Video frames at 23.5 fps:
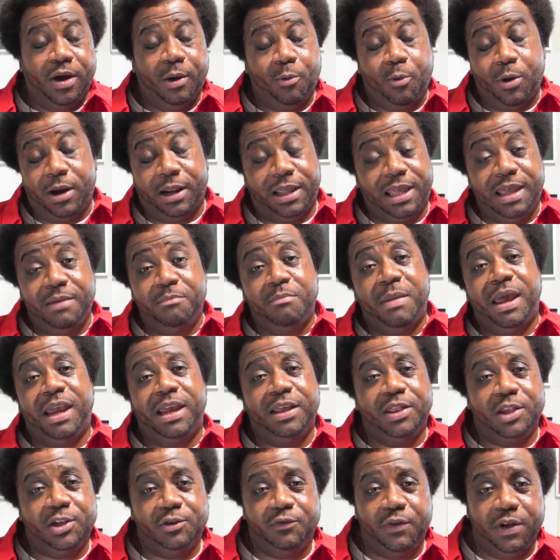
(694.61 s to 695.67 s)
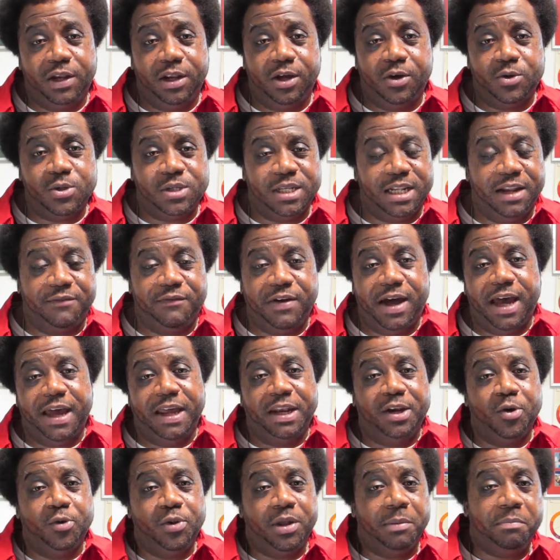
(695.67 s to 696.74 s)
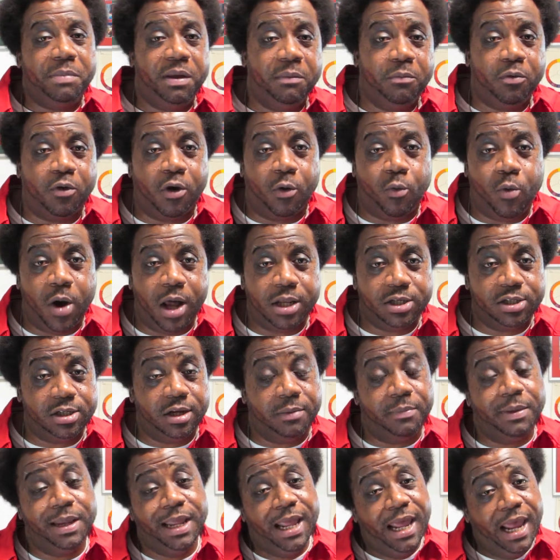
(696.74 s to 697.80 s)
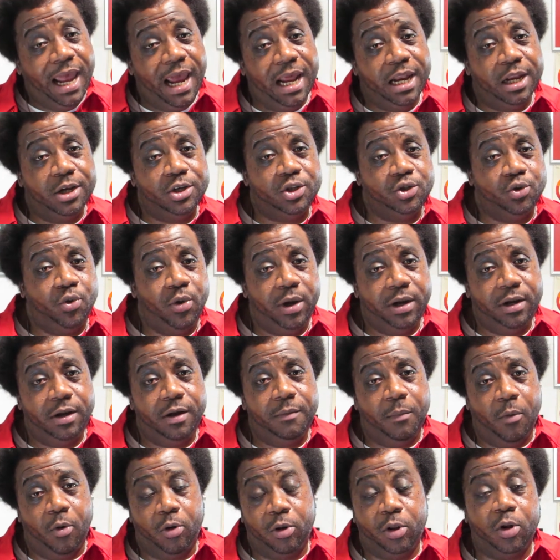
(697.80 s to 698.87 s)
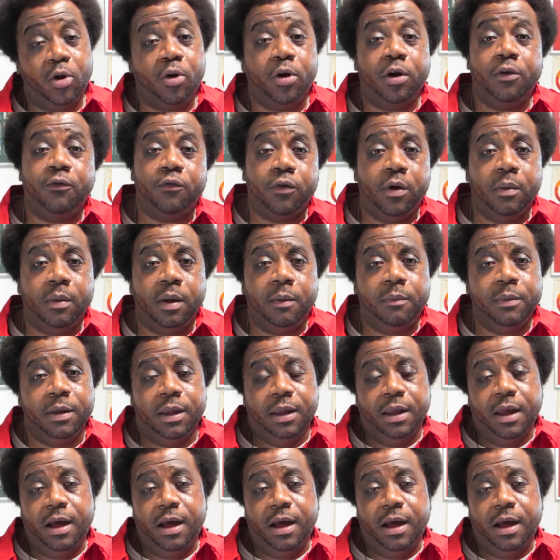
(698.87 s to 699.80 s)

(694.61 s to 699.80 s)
want to keep making these videos, and if I know that people are watching them and enjoying them or learning from them,